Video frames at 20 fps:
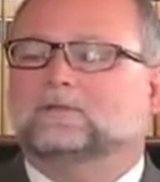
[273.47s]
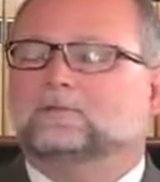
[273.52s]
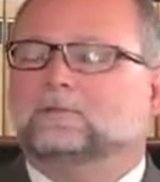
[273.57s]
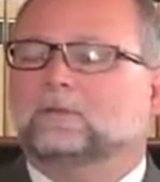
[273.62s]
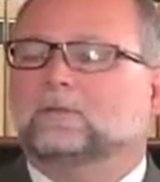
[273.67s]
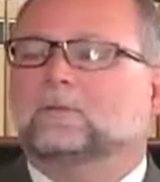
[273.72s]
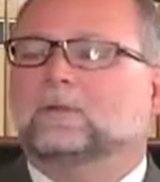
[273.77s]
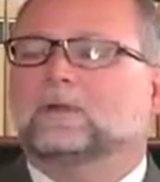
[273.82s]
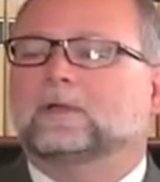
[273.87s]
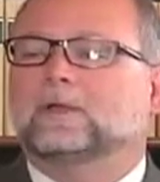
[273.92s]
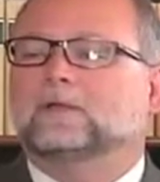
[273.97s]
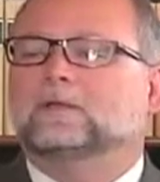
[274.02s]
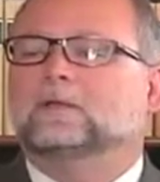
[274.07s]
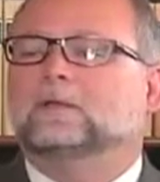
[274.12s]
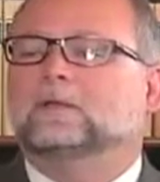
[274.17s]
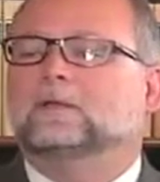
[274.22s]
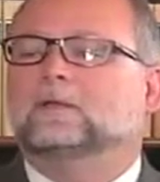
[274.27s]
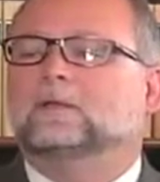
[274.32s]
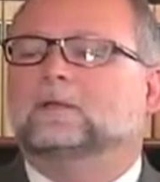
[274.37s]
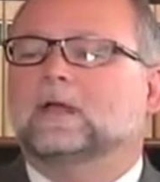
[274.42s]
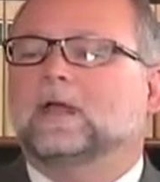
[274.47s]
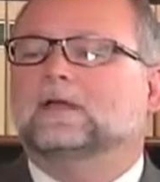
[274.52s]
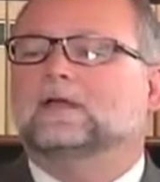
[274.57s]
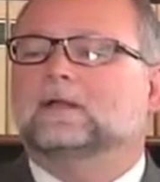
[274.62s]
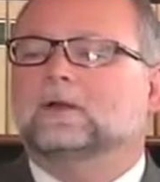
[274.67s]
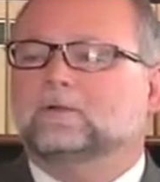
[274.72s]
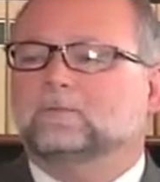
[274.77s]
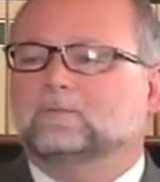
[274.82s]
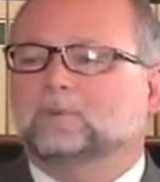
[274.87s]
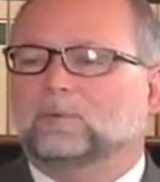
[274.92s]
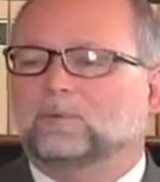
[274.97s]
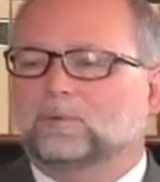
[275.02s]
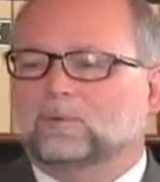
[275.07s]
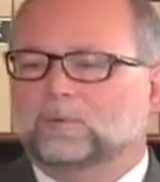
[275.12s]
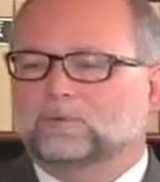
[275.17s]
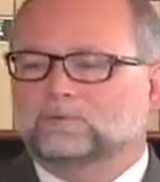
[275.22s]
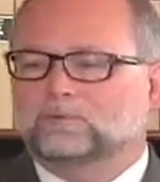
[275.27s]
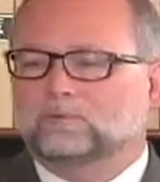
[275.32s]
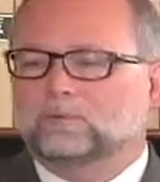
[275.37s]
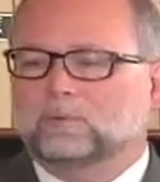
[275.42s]
So in light of
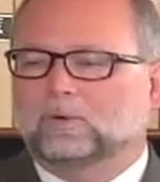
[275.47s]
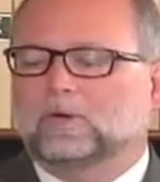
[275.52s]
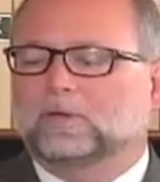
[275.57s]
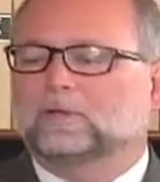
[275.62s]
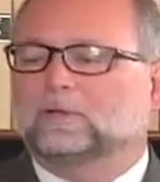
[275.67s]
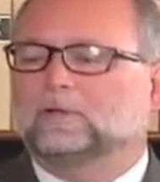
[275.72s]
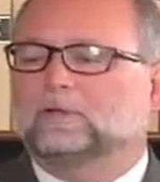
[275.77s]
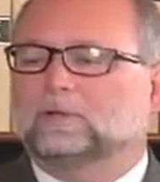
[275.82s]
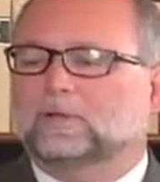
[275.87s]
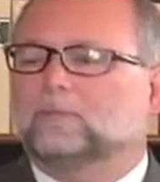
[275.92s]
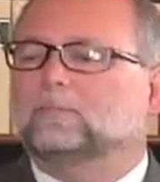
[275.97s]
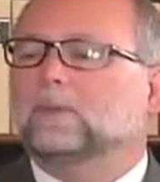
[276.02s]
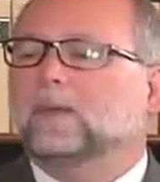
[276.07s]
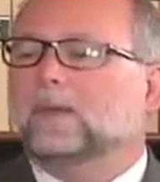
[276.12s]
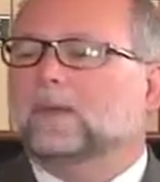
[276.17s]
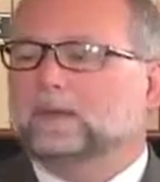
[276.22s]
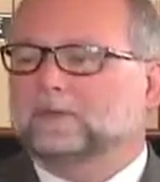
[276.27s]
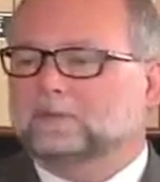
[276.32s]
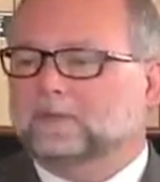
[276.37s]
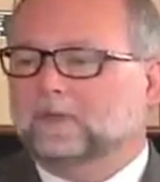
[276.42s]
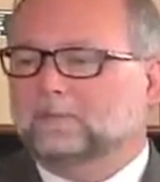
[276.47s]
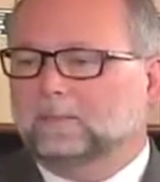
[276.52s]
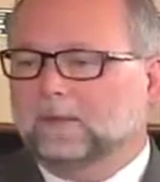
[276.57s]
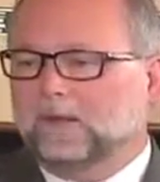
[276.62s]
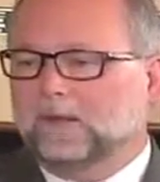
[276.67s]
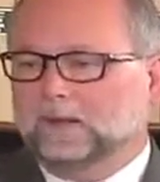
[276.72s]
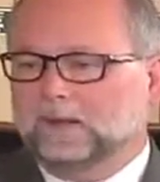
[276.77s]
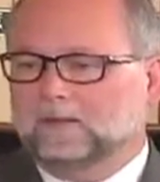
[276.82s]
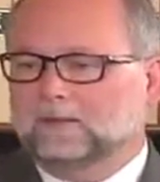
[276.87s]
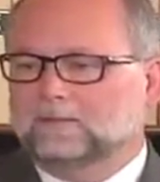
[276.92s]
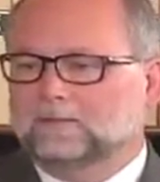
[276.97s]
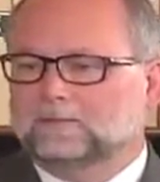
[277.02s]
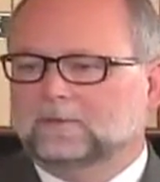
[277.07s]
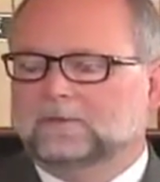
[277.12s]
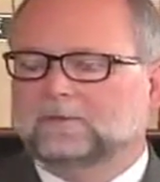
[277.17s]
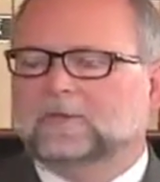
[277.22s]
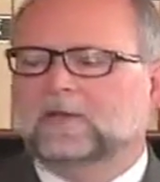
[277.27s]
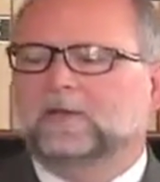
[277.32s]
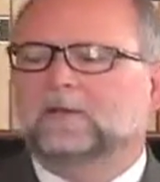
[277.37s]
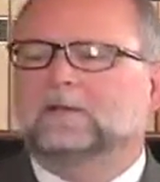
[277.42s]
Proposal 1, they may,
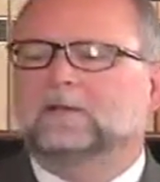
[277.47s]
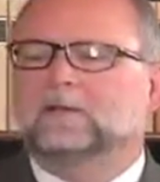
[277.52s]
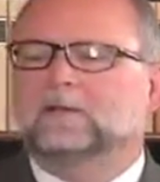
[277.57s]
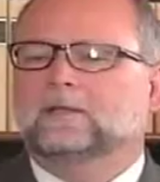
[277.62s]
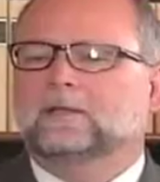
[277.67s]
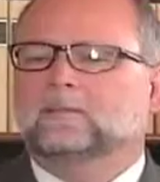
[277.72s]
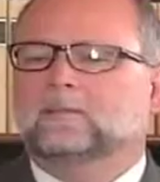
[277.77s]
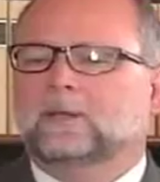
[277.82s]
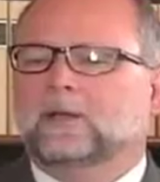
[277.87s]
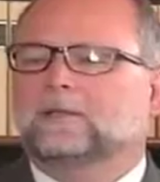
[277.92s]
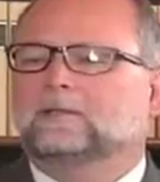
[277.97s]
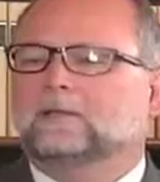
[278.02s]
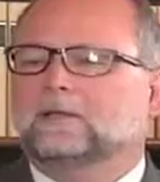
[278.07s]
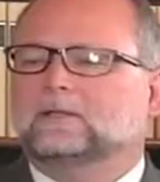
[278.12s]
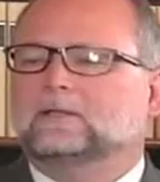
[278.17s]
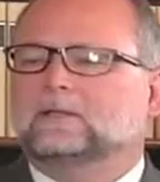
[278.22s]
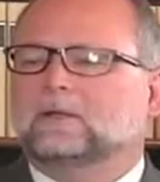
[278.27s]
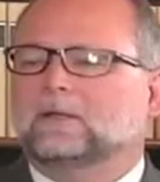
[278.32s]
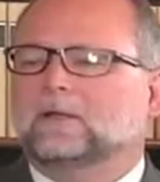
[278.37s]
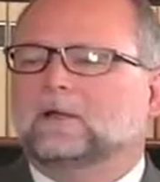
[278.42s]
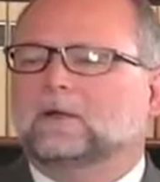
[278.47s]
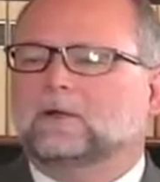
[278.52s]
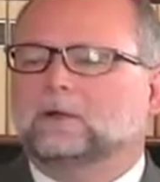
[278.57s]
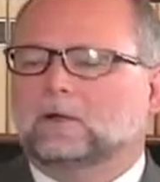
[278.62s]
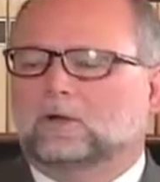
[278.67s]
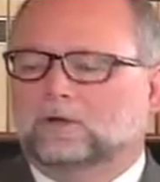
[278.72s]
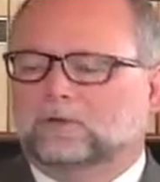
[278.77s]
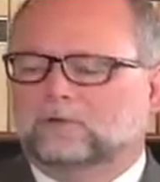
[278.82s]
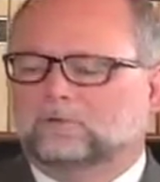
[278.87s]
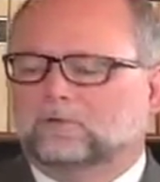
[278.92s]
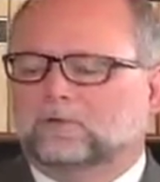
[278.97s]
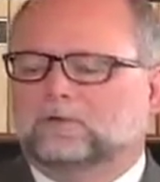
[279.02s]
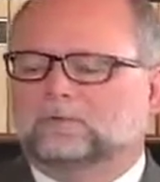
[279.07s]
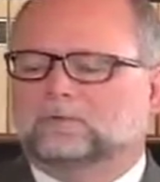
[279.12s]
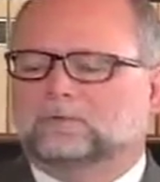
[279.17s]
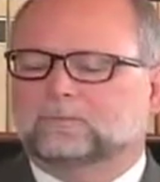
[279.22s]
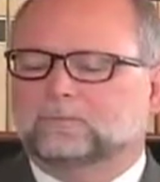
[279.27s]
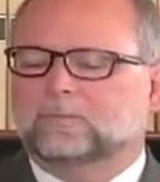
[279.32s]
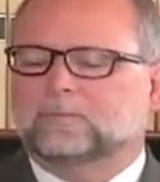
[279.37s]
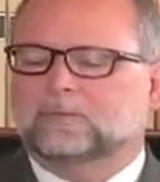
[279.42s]
okay? But I think that our caucus
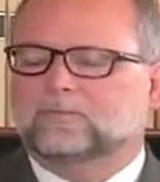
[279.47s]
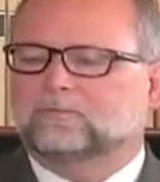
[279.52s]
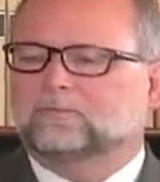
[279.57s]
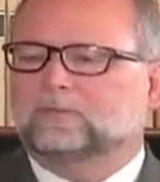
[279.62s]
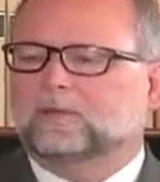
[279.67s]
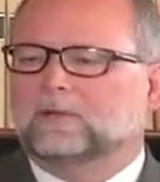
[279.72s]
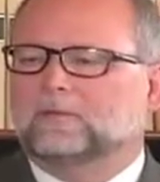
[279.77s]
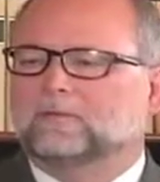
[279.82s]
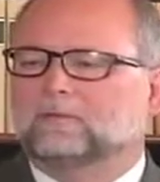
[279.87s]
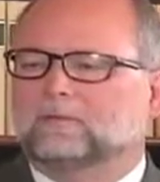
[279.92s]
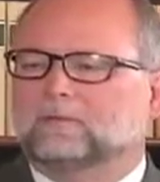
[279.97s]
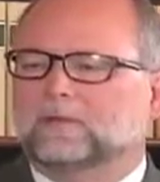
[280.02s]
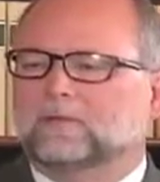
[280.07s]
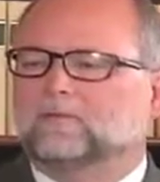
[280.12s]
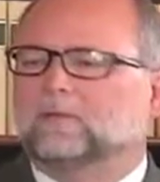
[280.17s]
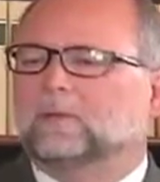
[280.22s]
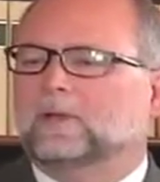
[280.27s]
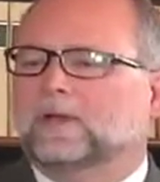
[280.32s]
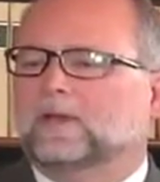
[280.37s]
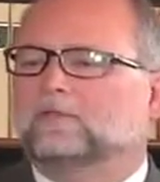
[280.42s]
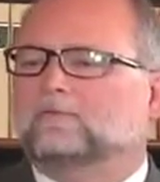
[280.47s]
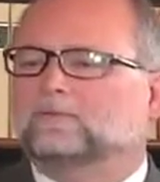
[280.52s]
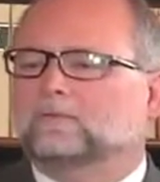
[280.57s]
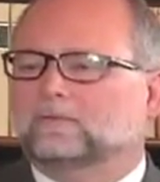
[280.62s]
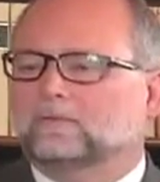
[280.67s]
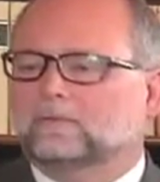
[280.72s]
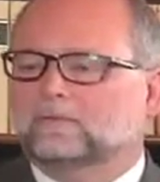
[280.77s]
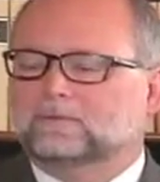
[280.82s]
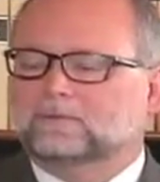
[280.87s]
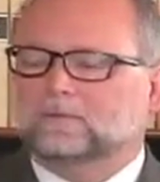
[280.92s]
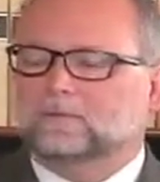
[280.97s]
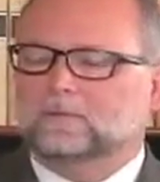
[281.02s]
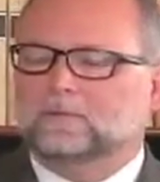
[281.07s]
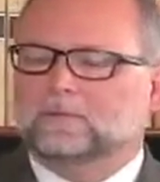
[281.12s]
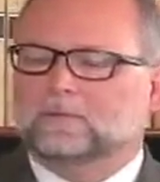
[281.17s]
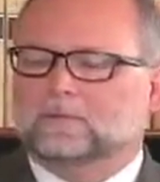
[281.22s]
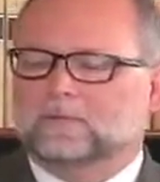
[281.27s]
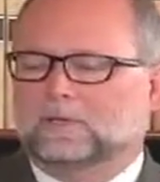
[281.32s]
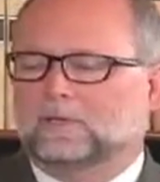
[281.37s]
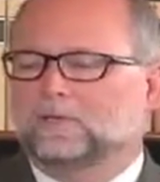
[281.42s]
also believes that government has the
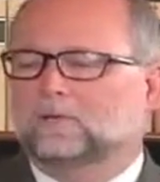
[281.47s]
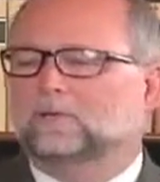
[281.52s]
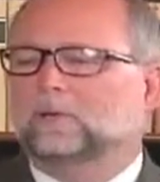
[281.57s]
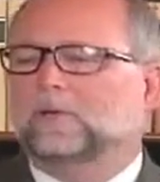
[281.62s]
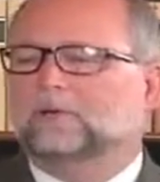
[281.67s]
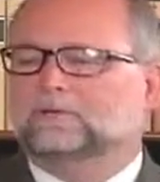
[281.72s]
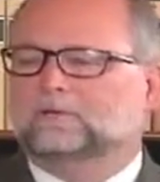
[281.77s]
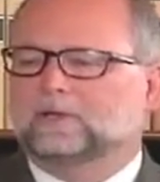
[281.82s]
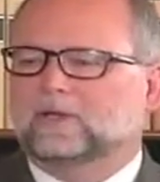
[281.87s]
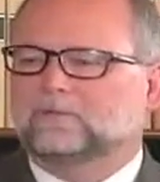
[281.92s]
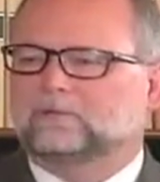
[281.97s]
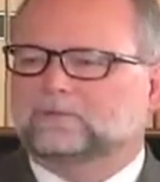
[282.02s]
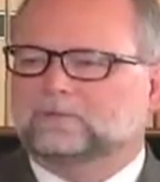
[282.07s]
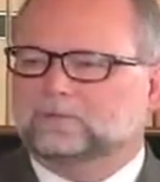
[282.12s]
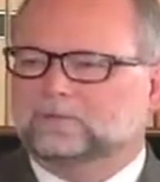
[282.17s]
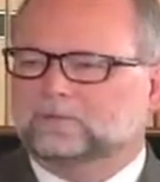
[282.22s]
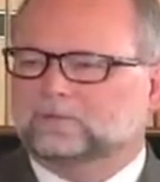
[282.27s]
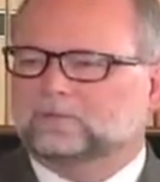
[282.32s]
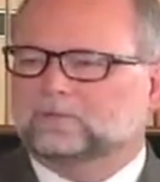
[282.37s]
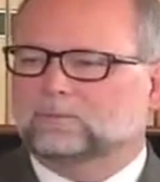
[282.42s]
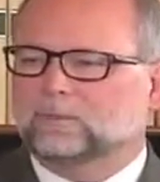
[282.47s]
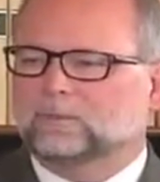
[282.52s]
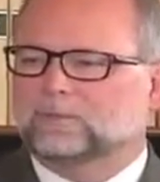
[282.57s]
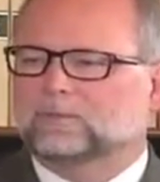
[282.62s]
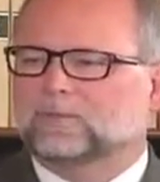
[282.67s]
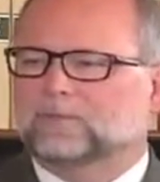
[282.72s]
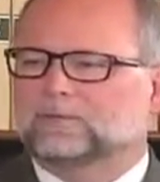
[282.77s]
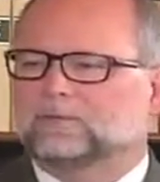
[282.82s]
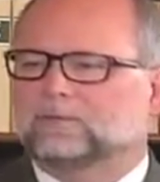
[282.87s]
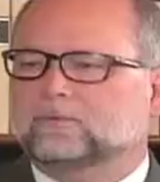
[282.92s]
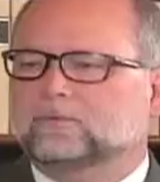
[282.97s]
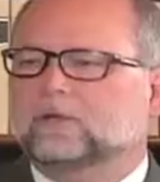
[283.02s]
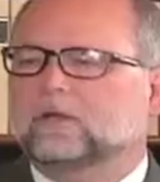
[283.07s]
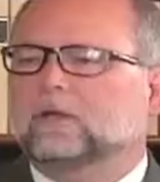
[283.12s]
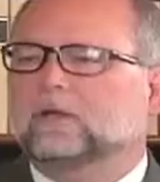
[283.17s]
ability to right size and do some more things. And